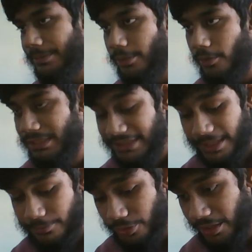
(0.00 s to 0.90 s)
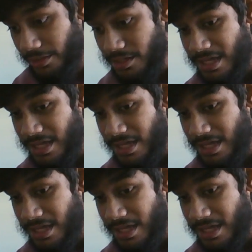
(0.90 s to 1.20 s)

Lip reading: OS I'm running.